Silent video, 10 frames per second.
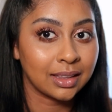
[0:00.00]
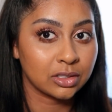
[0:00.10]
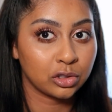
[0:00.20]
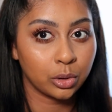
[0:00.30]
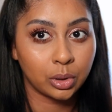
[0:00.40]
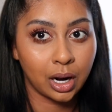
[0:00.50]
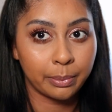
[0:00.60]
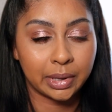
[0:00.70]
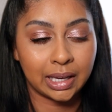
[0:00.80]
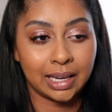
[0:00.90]
There's no
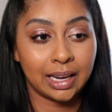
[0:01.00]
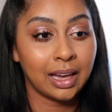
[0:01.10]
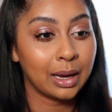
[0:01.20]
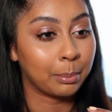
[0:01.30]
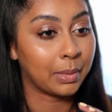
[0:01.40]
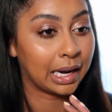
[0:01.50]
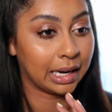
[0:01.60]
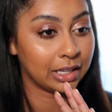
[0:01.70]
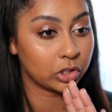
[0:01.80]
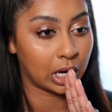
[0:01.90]
clumping.
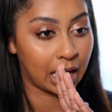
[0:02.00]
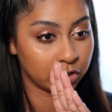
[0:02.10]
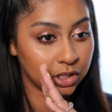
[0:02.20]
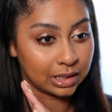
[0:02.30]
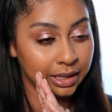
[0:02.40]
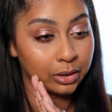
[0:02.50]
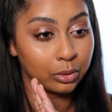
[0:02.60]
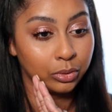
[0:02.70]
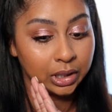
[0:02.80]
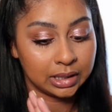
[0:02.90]
My each lash is like
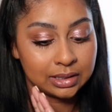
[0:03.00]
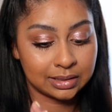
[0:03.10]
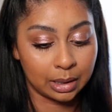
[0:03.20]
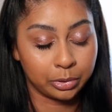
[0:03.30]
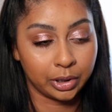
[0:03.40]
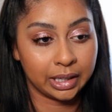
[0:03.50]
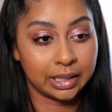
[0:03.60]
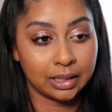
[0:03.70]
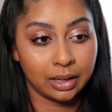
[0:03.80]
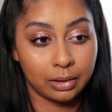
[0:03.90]
really
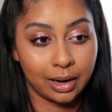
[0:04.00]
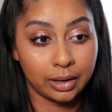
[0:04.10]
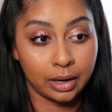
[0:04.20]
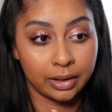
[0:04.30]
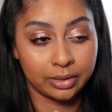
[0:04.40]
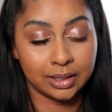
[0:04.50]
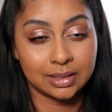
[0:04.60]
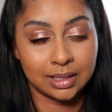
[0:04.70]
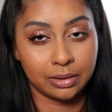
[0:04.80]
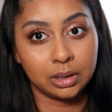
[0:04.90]
separated and I, I, I think
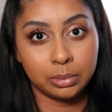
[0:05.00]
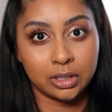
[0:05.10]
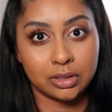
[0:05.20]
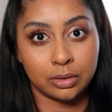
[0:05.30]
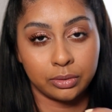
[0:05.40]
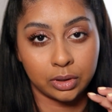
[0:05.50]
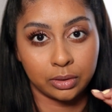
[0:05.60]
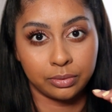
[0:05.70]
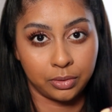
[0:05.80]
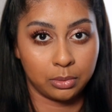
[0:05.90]
it's definitely because of
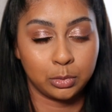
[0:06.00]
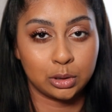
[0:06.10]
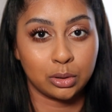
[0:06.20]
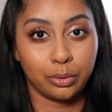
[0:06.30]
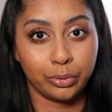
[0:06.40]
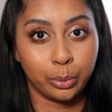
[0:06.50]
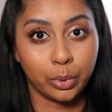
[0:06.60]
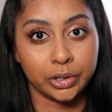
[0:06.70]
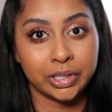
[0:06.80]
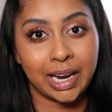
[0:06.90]
the firmness of the
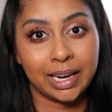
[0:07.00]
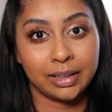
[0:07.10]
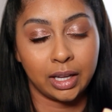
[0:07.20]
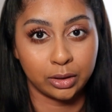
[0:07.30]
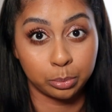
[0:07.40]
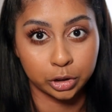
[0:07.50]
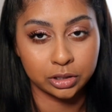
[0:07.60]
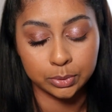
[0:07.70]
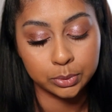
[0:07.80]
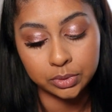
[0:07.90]
wand and like the
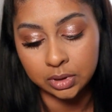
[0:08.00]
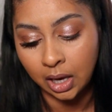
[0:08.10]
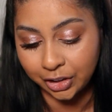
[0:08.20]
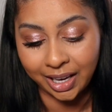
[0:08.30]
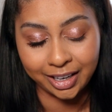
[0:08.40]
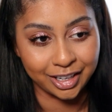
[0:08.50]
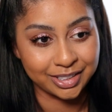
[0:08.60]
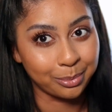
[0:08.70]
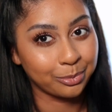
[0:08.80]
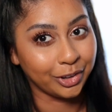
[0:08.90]
bristles. So yeah
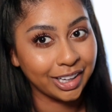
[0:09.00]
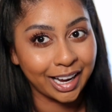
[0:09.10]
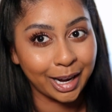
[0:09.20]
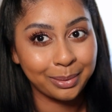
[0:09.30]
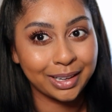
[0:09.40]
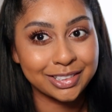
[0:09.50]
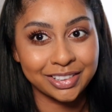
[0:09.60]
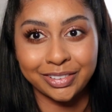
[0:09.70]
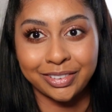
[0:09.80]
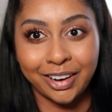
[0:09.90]
guys, I'm really happy
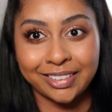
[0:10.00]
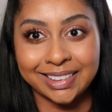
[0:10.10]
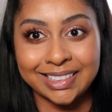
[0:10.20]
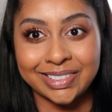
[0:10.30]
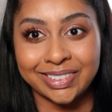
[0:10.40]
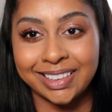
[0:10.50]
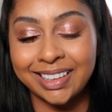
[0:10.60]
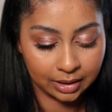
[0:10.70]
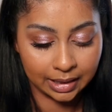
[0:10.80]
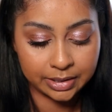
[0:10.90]
so far with this
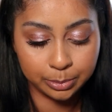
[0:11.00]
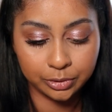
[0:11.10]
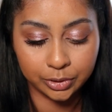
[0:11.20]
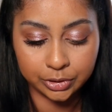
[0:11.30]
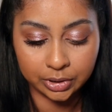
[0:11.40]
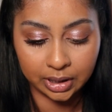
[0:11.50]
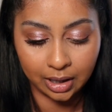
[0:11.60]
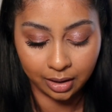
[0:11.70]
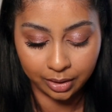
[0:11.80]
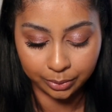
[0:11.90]
one. Let's move on to
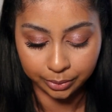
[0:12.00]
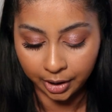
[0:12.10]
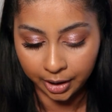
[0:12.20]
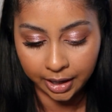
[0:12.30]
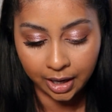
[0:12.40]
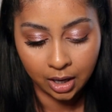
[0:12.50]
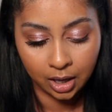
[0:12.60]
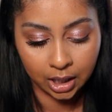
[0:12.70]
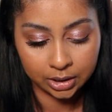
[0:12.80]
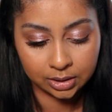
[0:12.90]
the other eye.
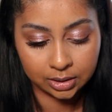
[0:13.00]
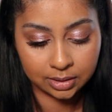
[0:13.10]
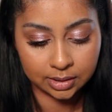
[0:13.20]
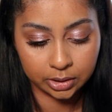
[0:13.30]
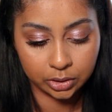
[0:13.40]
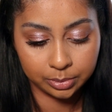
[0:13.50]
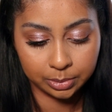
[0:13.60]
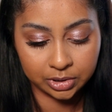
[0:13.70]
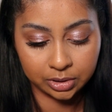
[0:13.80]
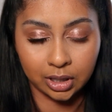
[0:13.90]
I just need to search up
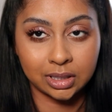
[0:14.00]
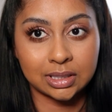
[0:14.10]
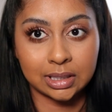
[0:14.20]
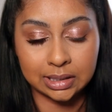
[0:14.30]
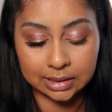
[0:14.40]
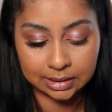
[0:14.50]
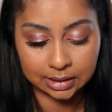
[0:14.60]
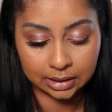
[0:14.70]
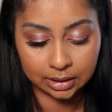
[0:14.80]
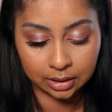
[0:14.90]
the mascara because I need to
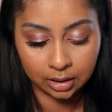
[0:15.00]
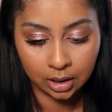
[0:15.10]
see.